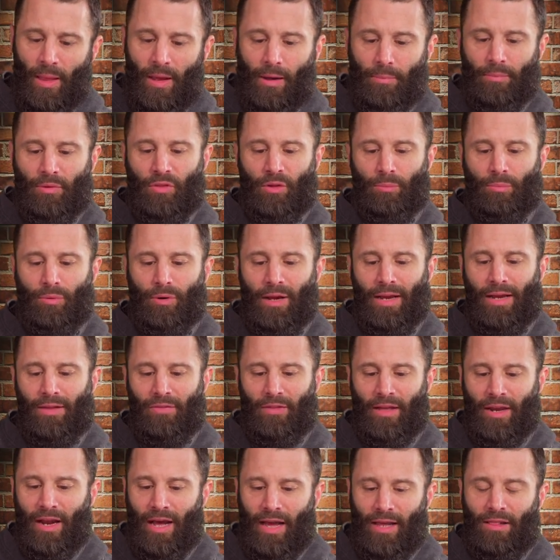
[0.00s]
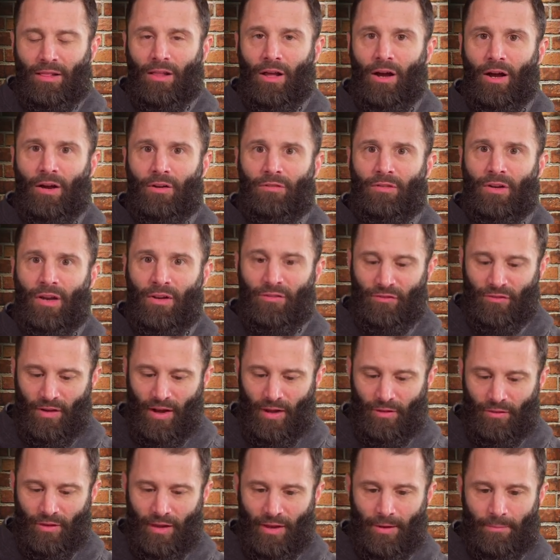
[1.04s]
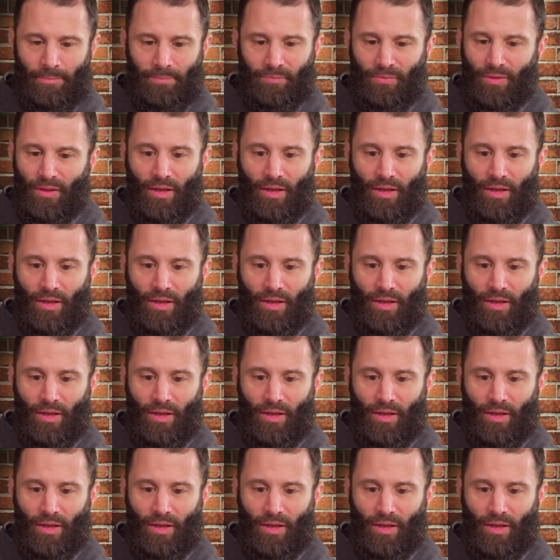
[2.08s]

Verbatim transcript: But the brand that I love and I found that